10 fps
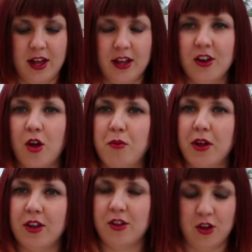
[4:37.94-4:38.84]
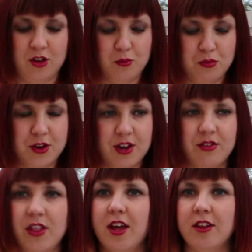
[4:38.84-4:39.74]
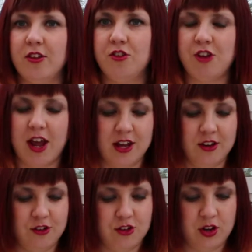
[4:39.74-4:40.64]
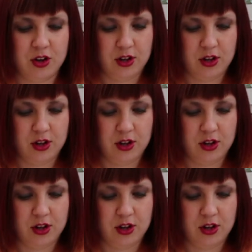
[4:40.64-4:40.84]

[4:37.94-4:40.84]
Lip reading: You know, but it's a brief thing, this change.